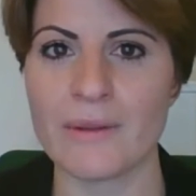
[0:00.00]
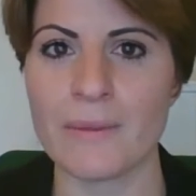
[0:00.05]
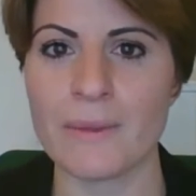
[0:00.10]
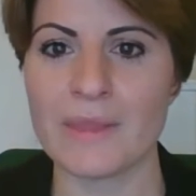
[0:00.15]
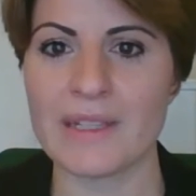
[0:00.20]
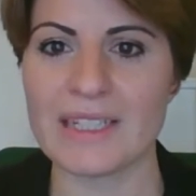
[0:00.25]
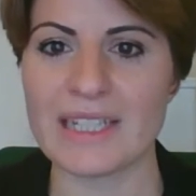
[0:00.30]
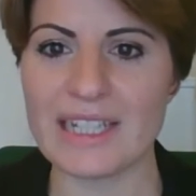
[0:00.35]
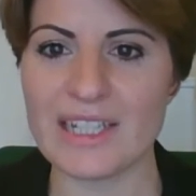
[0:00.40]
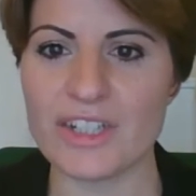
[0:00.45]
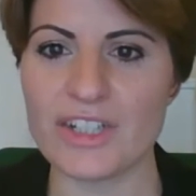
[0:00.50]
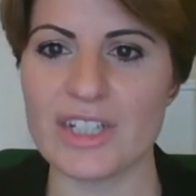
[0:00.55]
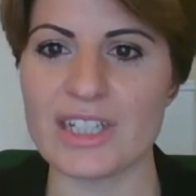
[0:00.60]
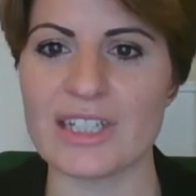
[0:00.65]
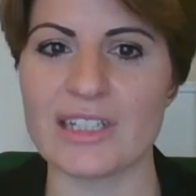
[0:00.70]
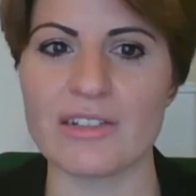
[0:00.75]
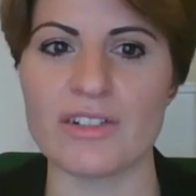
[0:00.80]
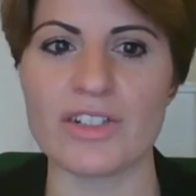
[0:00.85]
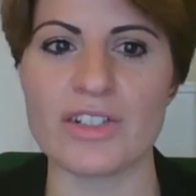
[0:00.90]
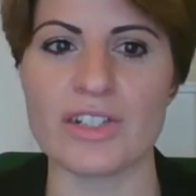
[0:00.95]
The teacher
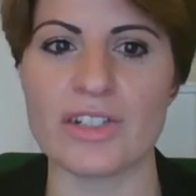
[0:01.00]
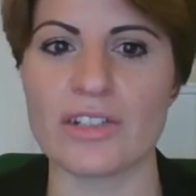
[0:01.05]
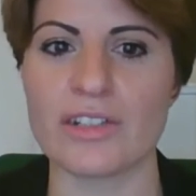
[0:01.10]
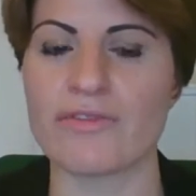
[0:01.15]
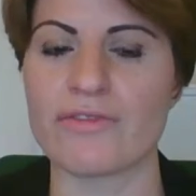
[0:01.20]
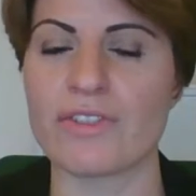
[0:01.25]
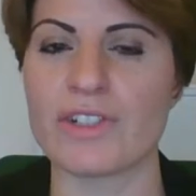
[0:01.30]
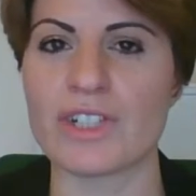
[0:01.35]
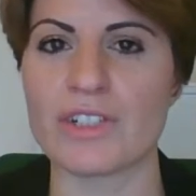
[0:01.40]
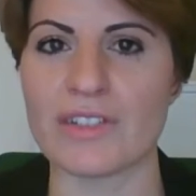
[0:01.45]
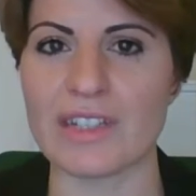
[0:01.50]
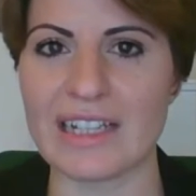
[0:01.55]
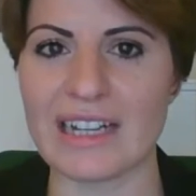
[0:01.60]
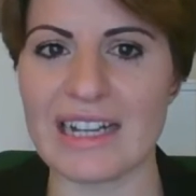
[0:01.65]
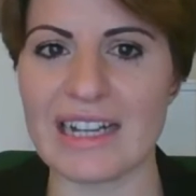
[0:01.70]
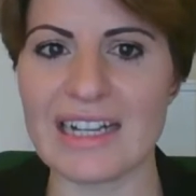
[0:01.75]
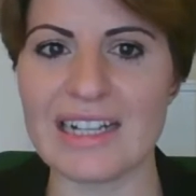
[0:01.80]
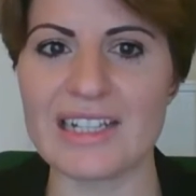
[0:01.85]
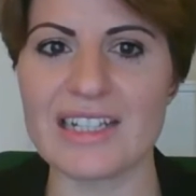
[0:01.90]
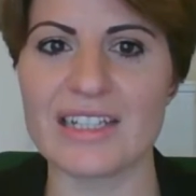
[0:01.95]
still stood at the front of the
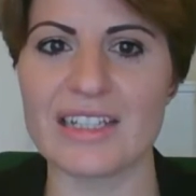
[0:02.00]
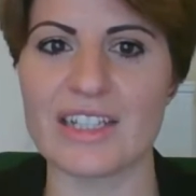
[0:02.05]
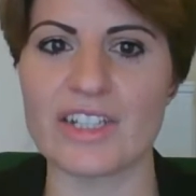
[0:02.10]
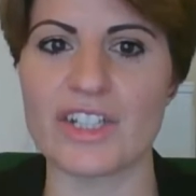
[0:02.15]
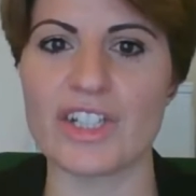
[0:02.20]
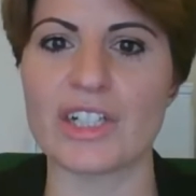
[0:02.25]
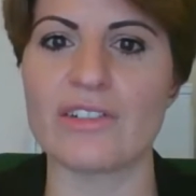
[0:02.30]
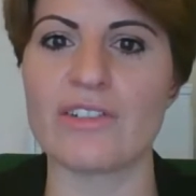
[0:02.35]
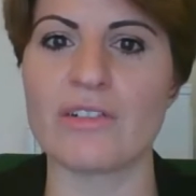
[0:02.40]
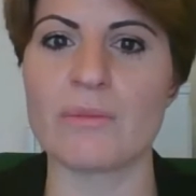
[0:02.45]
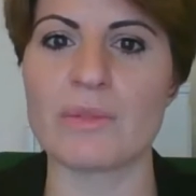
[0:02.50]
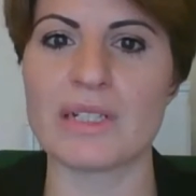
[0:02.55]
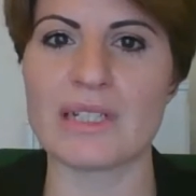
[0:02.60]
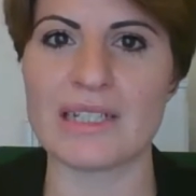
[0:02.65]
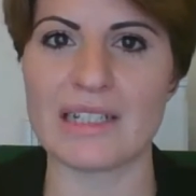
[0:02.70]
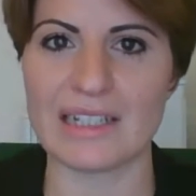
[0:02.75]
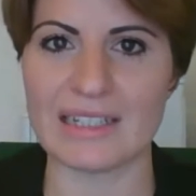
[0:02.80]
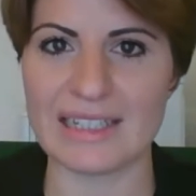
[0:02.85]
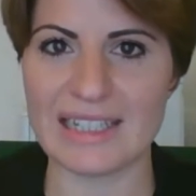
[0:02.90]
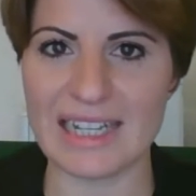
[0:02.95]
class, the children were
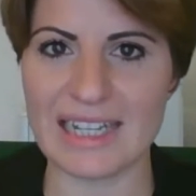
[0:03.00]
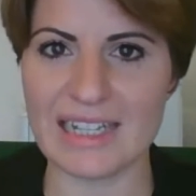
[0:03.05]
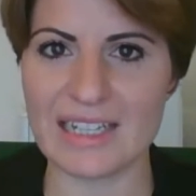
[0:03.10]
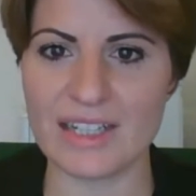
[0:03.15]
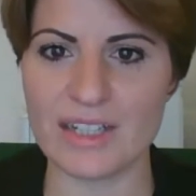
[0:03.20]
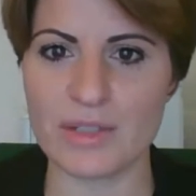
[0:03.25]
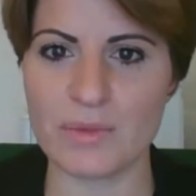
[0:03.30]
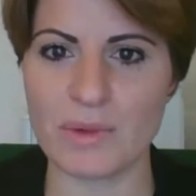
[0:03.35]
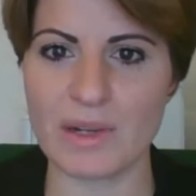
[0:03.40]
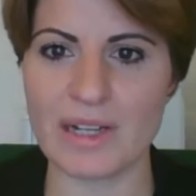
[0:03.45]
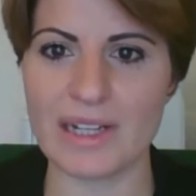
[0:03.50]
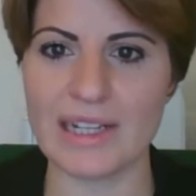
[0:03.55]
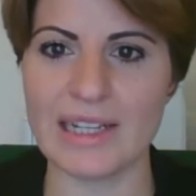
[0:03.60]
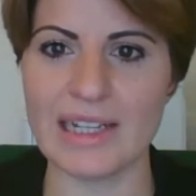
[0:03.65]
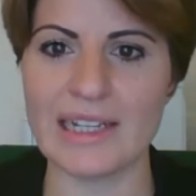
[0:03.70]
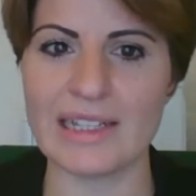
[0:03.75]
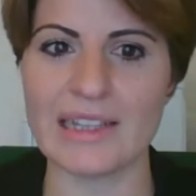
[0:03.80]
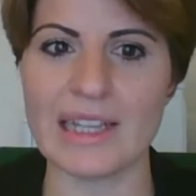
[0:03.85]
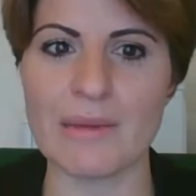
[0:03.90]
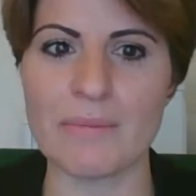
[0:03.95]
still at desks working
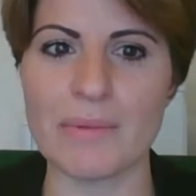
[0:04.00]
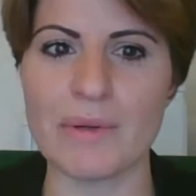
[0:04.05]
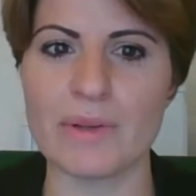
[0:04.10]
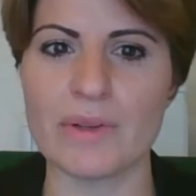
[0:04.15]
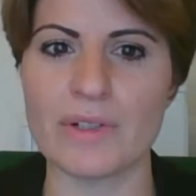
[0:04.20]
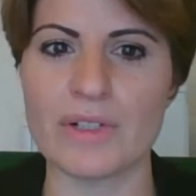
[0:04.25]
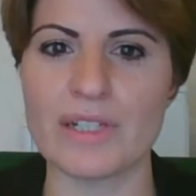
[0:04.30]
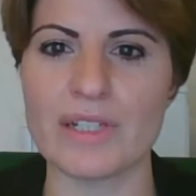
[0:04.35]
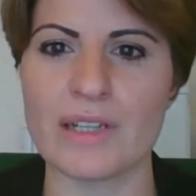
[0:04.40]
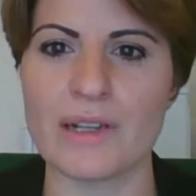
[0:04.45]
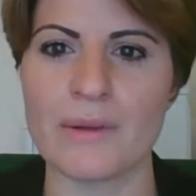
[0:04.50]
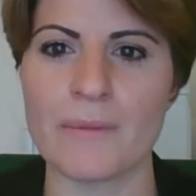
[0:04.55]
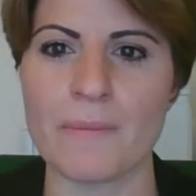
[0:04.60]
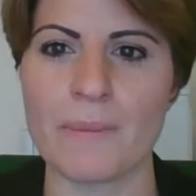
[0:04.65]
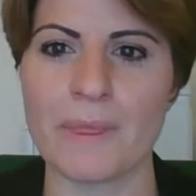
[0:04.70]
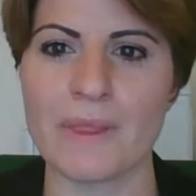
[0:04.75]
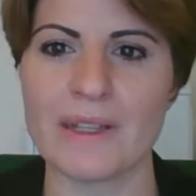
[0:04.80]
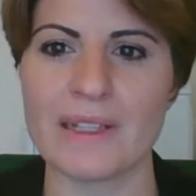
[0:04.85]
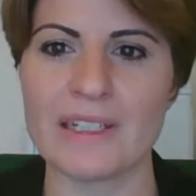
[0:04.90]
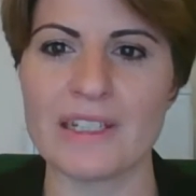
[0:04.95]
in their books.
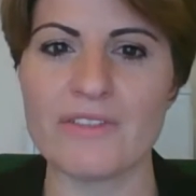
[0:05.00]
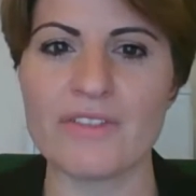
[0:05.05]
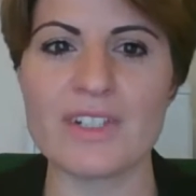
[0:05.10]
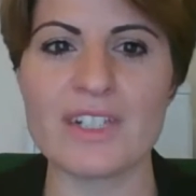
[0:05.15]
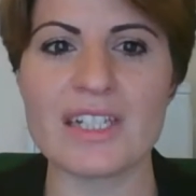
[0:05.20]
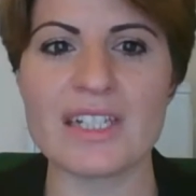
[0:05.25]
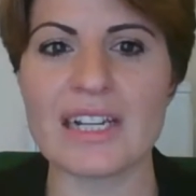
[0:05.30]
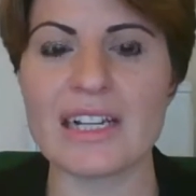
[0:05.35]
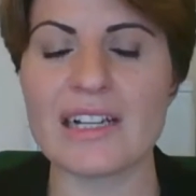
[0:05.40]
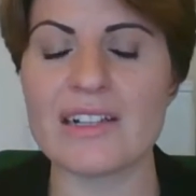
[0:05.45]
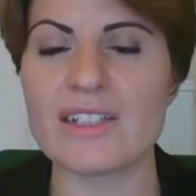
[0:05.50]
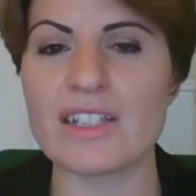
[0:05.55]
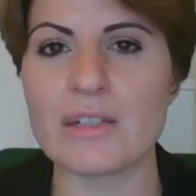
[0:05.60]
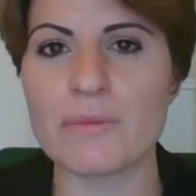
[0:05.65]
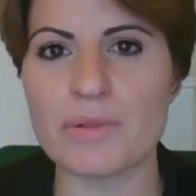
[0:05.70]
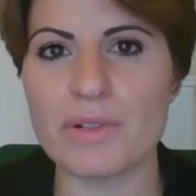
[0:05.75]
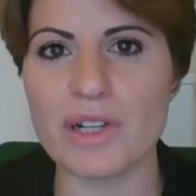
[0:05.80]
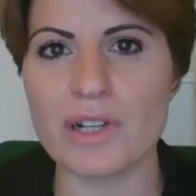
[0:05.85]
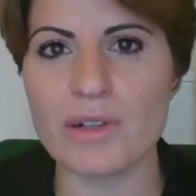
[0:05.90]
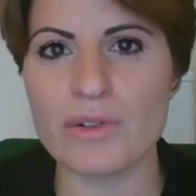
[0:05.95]
Different styles and
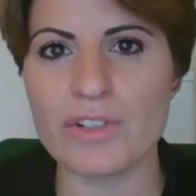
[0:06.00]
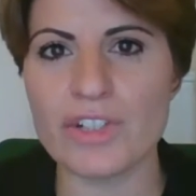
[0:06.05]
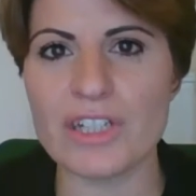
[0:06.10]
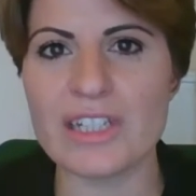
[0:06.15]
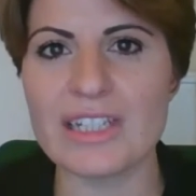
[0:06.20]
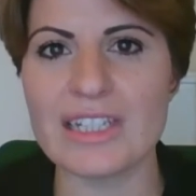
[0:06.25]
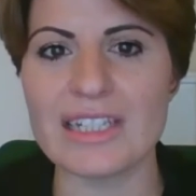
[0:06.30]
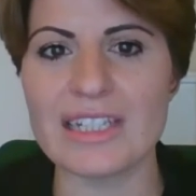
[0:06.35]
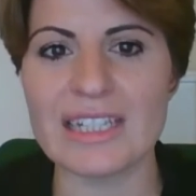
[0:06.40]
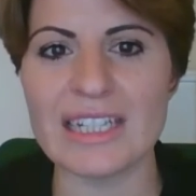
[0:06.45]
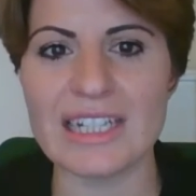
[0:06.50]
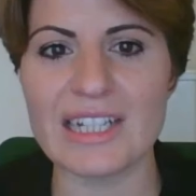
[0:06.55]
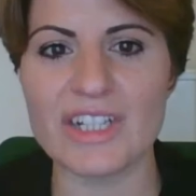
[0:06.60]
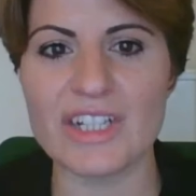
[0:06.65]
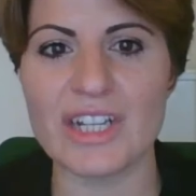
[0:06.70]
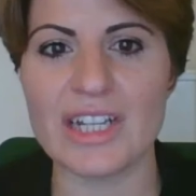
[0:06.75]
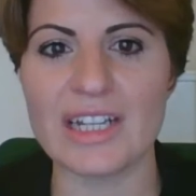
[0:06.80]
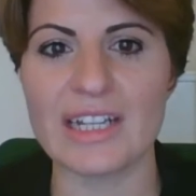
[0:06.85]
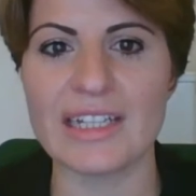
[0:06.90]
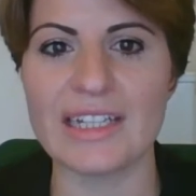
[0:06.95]
approaches to
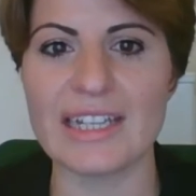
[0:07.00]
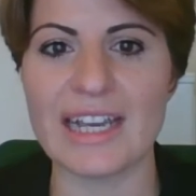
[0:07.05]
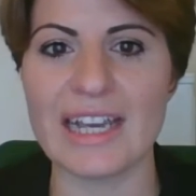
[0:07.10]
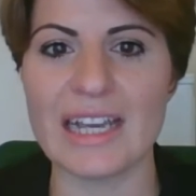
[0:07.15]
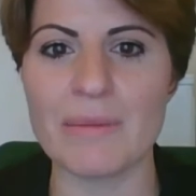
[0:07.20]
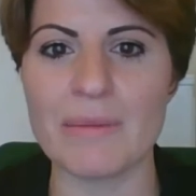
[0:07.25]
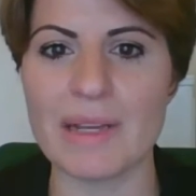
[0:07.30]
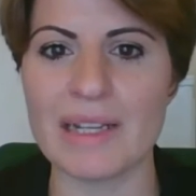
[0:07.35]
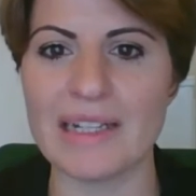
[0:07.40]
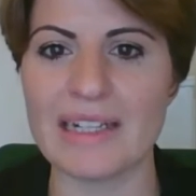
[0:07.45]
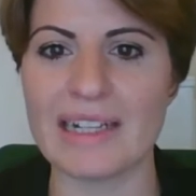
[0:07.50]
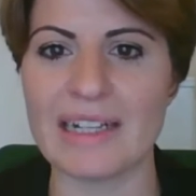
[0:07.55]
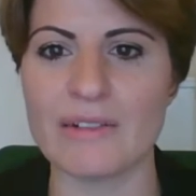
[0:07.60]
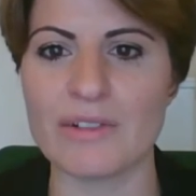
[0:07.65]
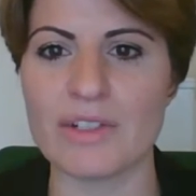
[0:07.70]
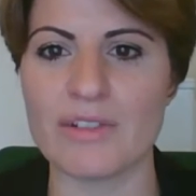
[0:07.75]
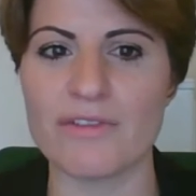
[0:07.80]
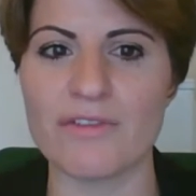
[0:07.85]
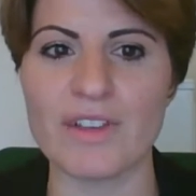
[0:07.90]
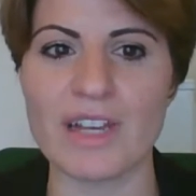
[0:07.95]
teaching came in and
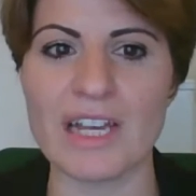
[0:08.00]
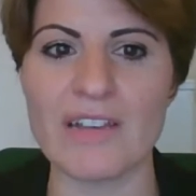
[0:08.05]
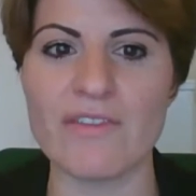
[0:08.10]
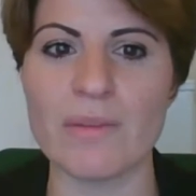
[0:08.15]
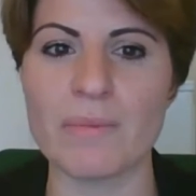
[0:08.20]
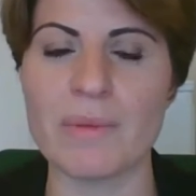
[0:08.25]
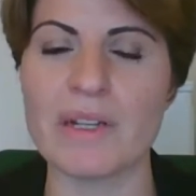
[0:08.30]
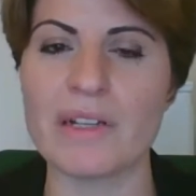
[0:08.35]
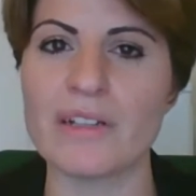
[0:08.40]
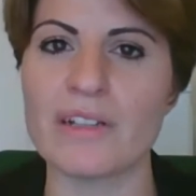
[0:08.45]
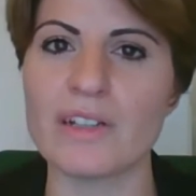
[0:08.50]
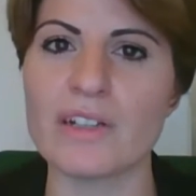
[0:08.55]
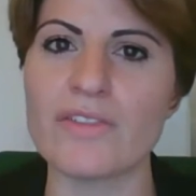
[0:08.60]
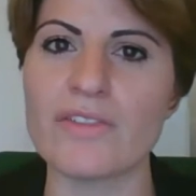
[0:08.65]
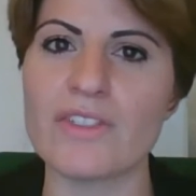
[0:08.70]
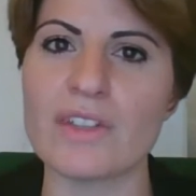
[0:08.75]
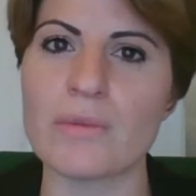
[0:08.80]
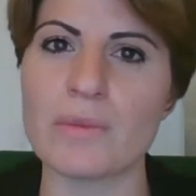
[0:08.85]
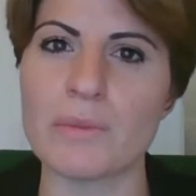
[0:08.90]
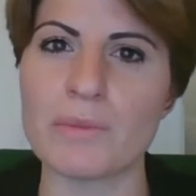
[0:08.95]
out of favour, but none of
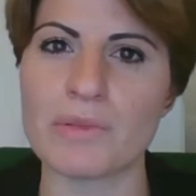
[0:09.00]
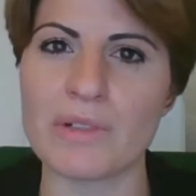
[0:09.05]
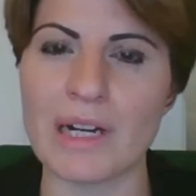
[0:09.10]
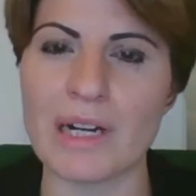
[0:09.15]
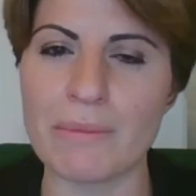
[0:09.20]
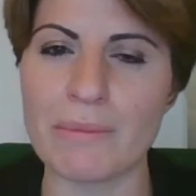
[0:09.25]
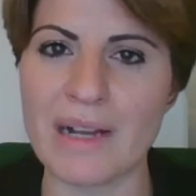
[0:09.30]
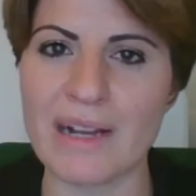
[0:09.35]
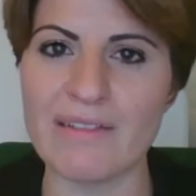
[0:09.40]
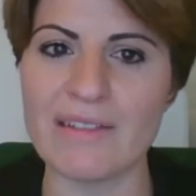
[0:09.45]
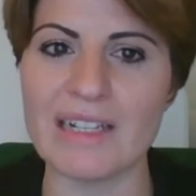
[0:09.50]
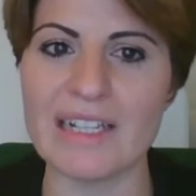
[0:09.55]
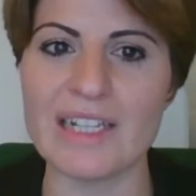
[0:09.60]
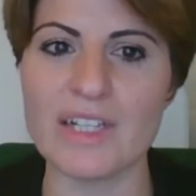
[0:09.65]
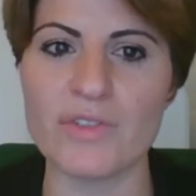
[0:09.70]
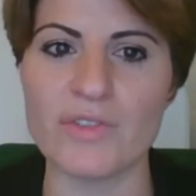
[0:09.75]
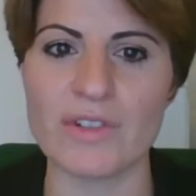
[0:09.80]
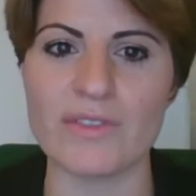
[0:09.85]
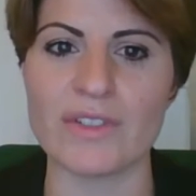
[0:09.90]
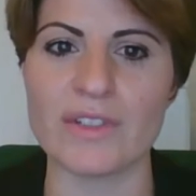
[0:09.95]
them were primarily
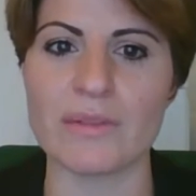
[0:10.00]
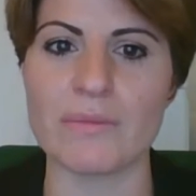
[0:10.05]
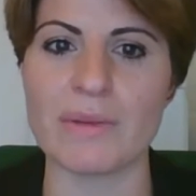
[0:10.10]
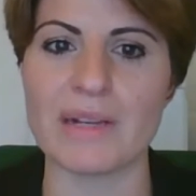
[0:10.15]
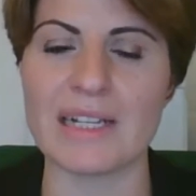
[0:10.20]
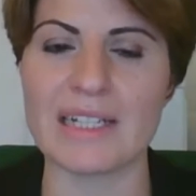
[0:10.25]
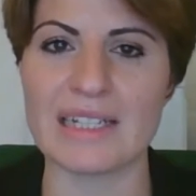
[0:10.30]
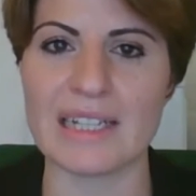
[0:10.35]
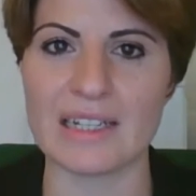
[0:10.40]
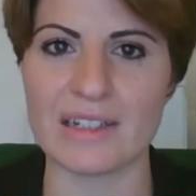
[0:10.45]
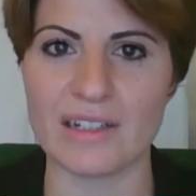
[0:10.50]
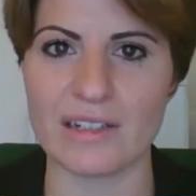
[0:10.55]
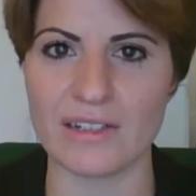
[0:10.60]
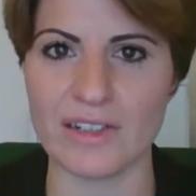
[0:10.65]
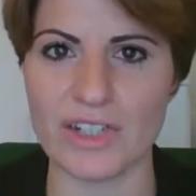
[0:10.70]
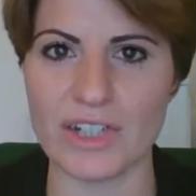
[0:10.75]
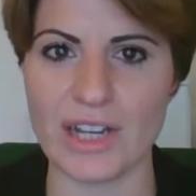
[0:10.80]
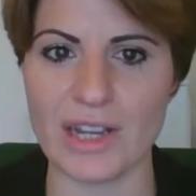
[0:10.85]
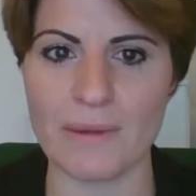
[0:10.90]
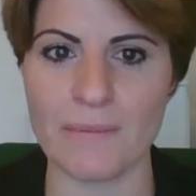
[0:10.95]
driven by
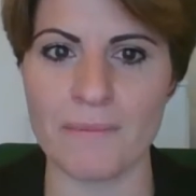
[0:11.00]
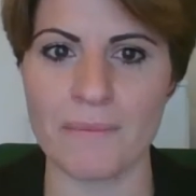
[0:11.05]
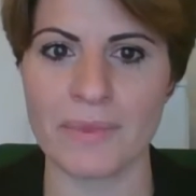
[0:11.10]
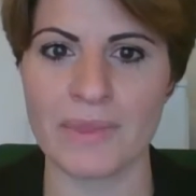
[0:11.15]
technology.